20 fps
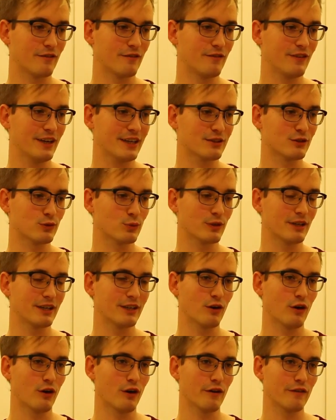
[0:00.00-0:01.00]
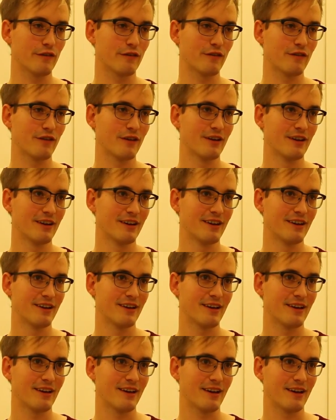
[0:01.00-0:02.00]
victory of
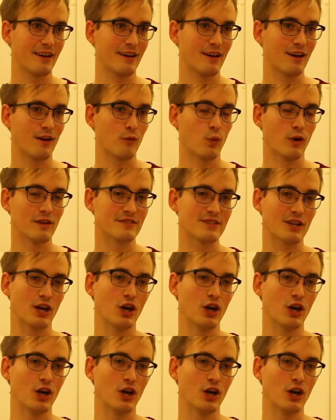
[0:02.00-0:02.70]
one's